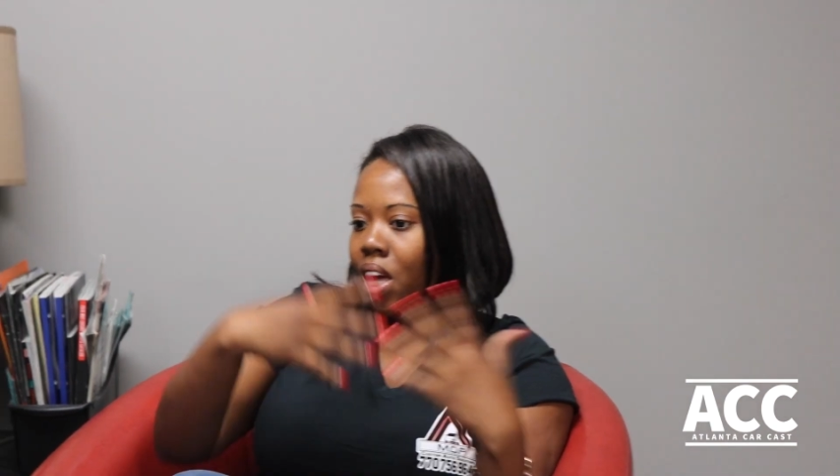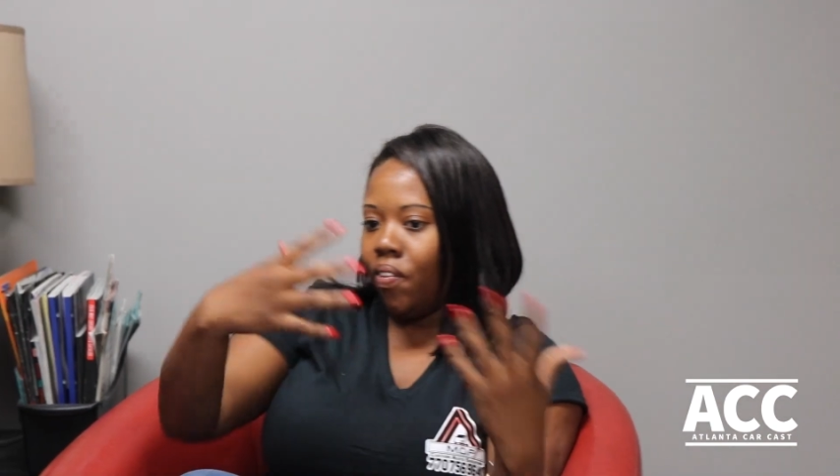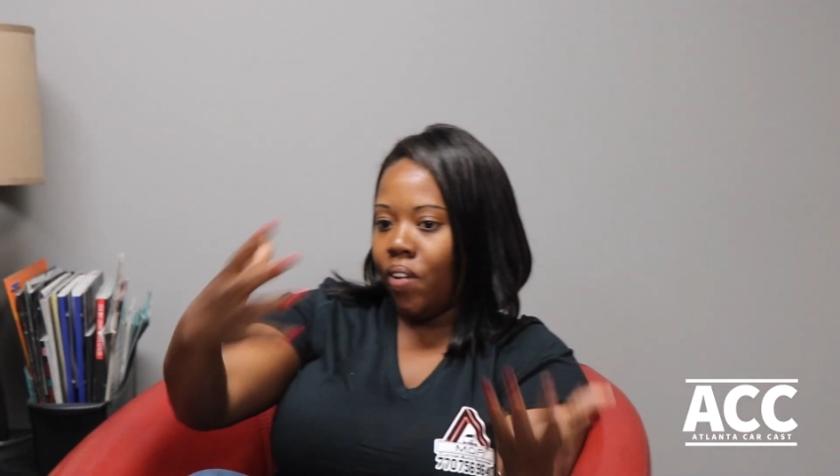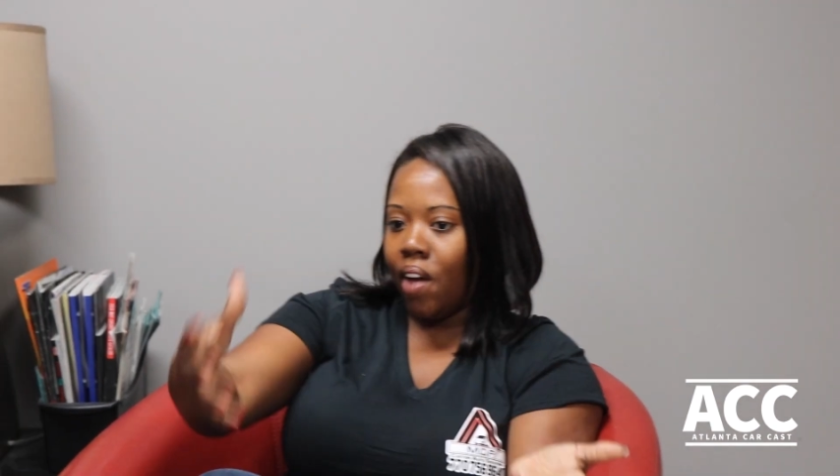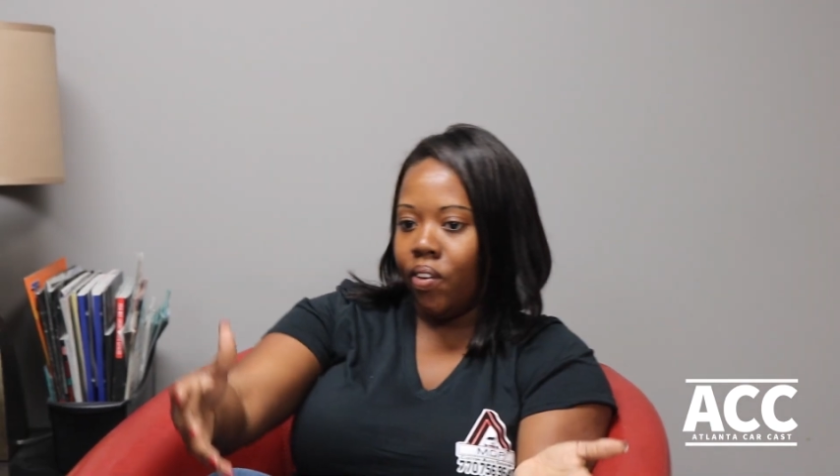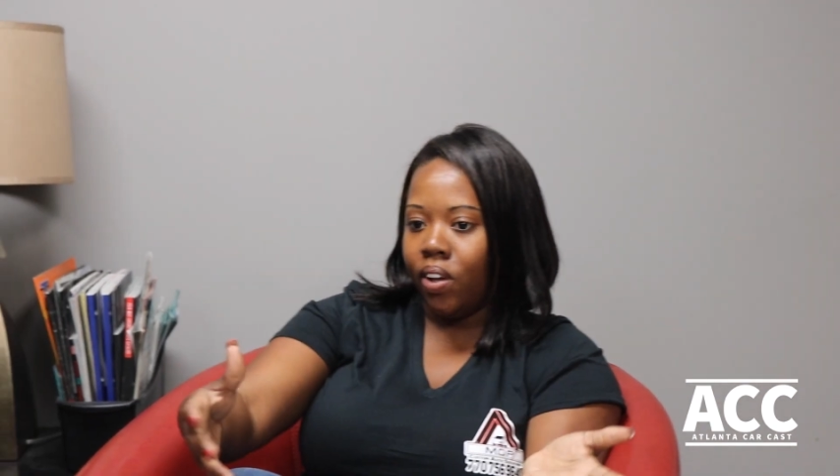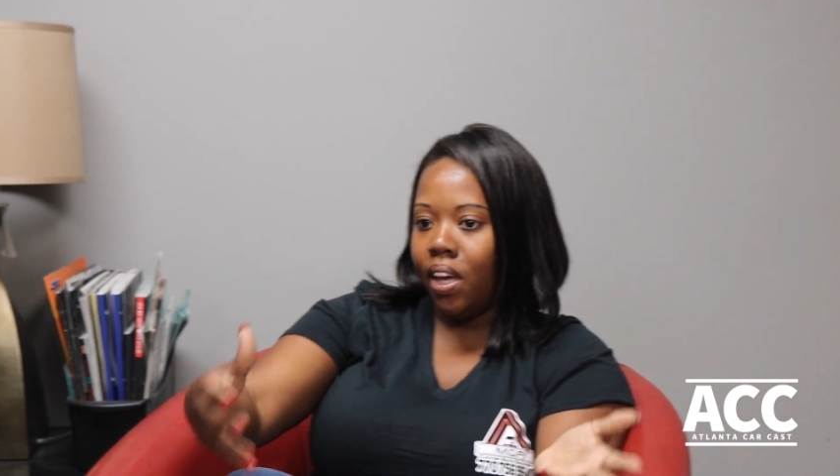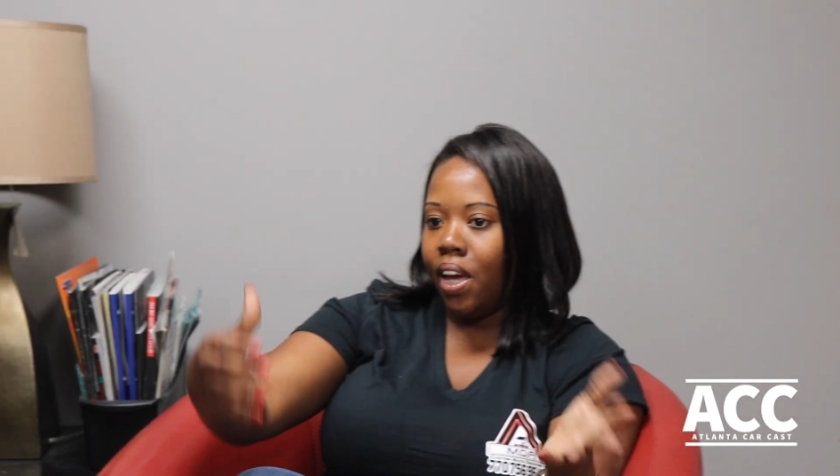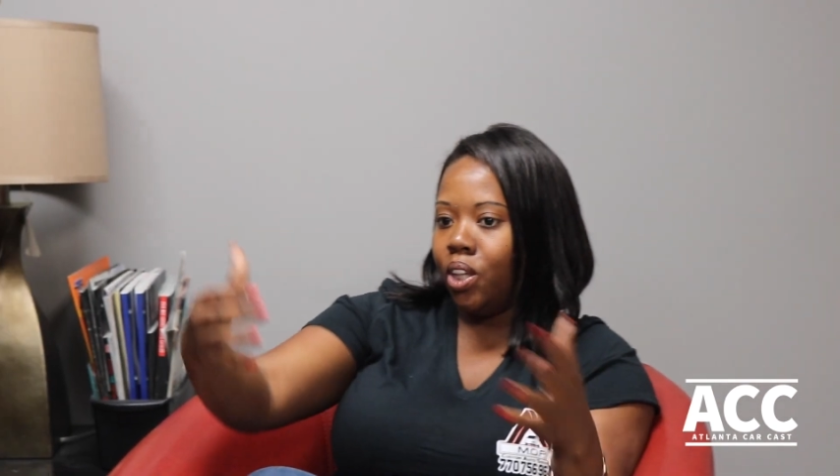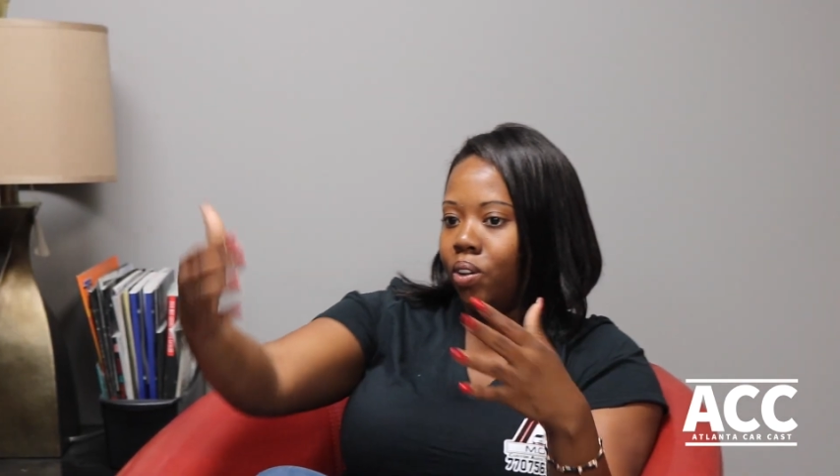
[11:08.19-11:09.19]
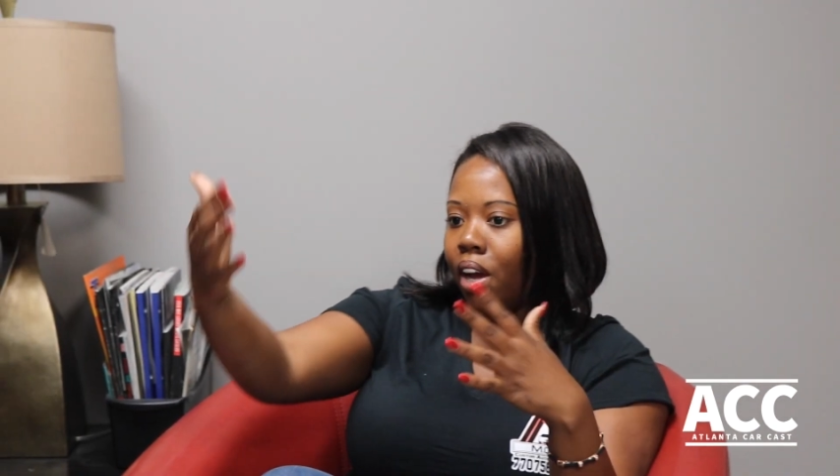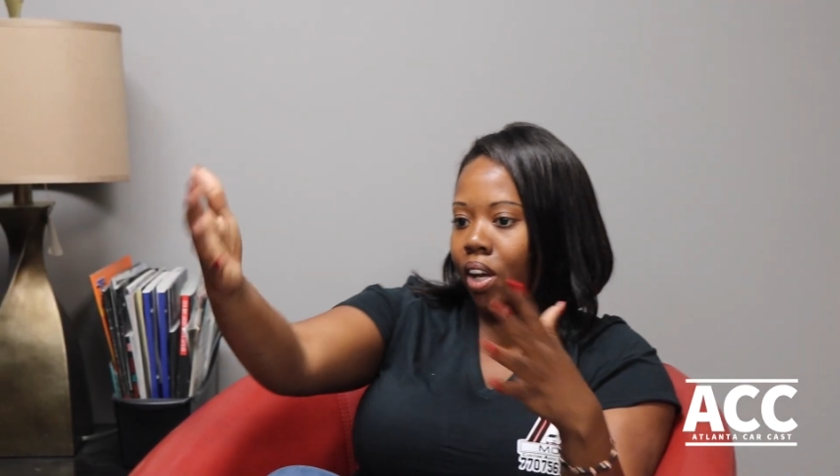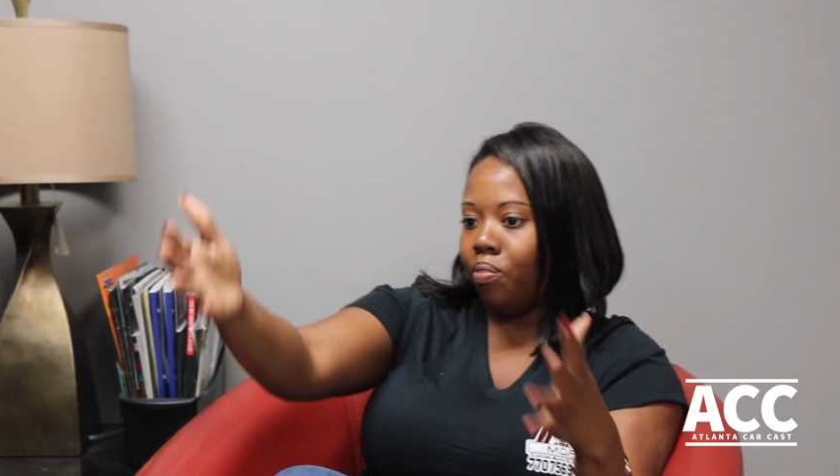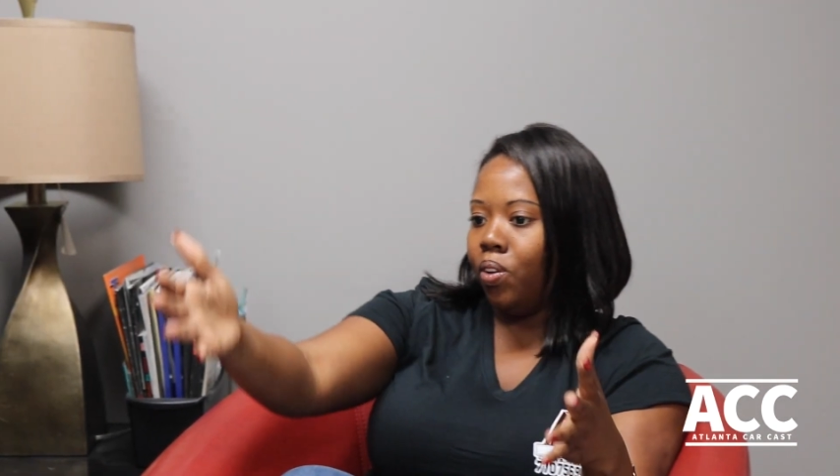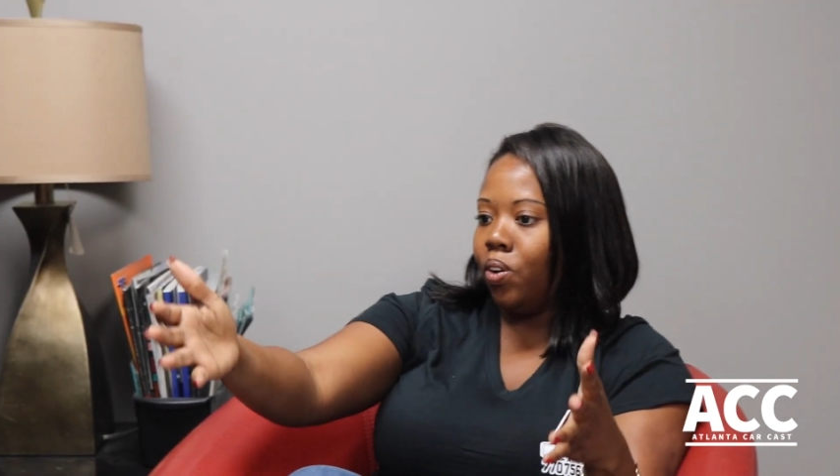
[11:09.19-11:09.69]
If you have your kids, you got
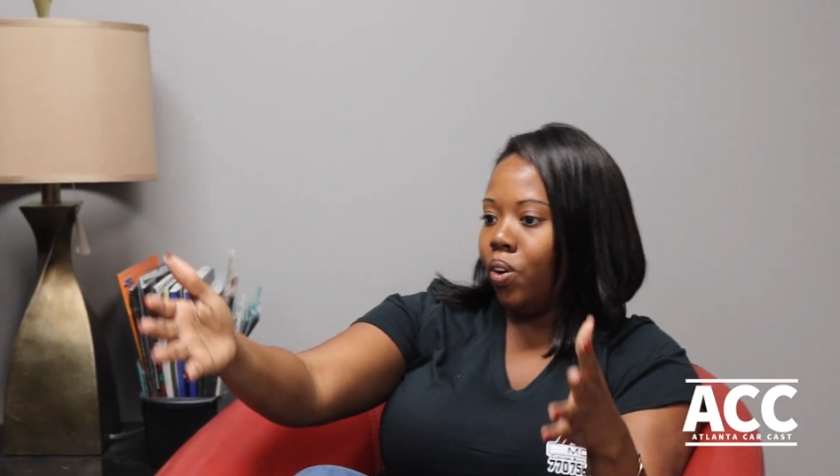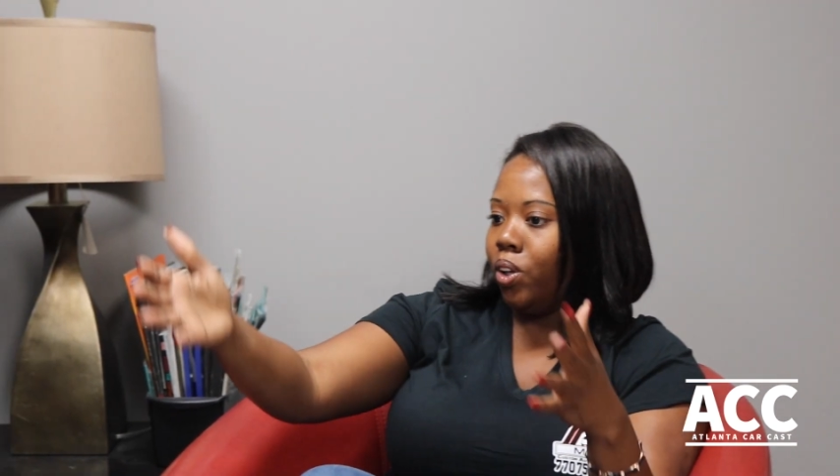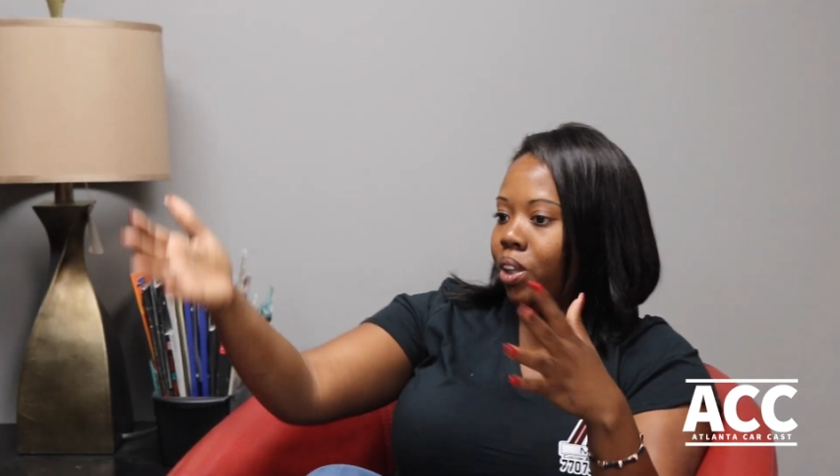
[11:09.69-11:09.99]
computers,